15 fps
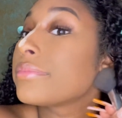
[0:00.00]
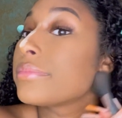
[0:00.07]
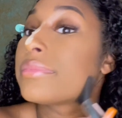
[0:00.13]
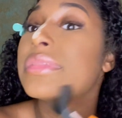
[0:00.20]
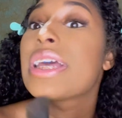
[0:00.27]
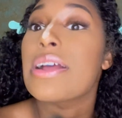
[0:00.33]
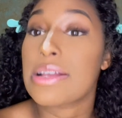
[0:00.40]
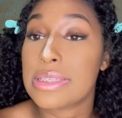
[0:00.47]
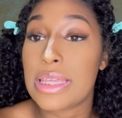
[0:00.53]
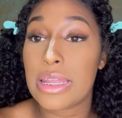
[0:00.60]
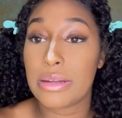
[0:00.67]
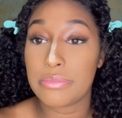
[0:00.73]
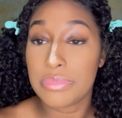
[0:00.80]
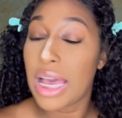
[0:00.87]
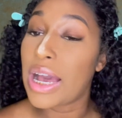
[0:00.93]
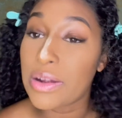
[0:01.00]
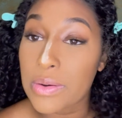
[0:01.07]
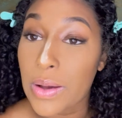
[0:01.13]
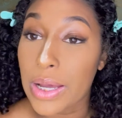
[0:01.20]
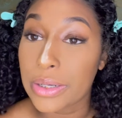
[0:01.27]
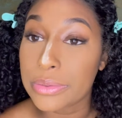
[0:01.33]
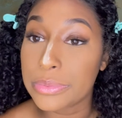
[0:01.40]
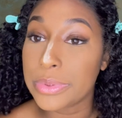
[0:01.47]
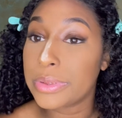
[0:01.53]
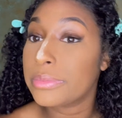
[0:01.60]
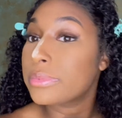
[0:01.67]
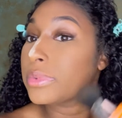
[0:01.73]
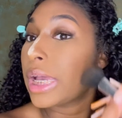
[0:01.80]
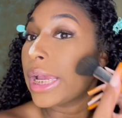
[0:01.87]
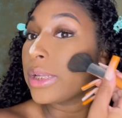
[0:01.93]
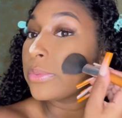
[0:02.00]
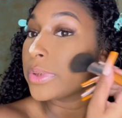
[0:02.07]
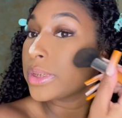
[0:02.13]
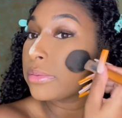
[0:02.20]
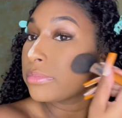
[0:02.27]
There, I said it. I don't know how to do it. So I ain't doing it.